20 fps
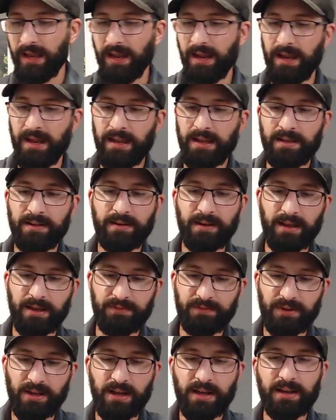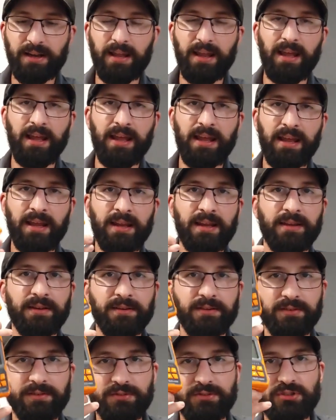and I've got
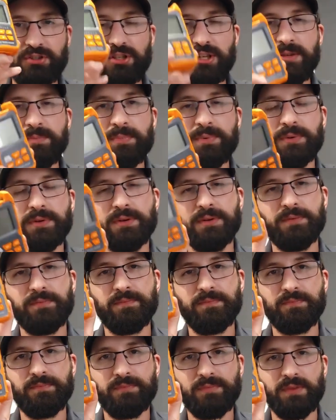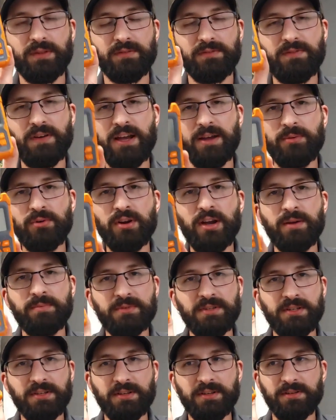a cheap fiber
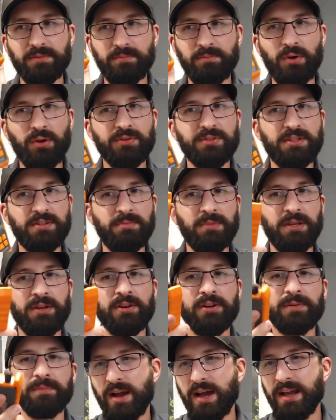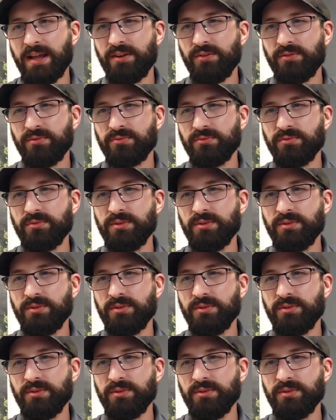optic multimeter. I don't